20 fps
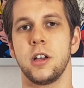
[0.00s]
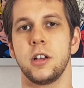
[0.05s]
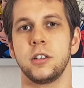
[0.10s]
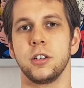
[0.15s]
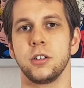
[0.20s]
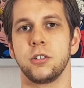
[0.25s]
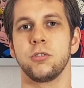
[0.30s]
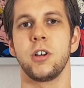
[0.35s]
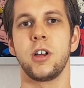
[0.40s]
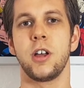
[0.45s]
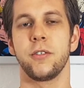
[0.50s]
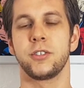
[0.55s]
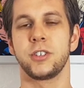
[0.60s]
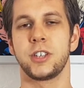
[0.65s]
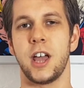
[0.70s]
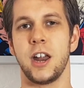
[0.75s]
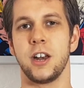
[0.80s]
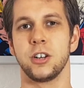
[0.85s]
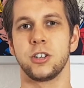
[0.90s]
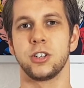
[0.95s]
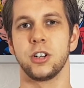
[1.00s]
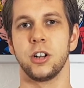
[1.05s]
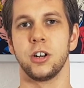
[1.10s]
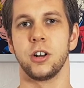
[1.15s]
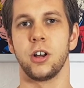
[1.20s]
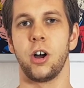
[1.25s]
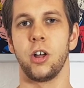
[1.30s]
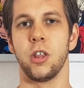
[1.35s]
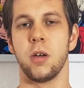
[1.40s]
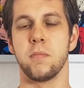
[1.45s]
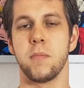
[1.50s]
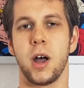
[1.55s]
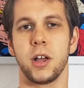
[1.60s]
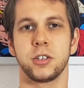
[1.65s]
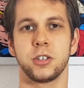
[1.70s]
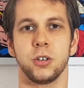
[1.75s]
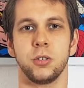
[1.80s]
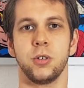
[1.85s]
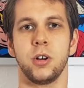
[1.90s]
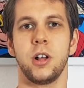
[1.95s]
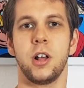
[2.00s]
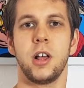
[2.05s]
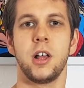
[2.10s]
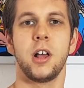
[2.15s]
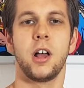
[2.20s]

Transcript: degree of tension on the muscle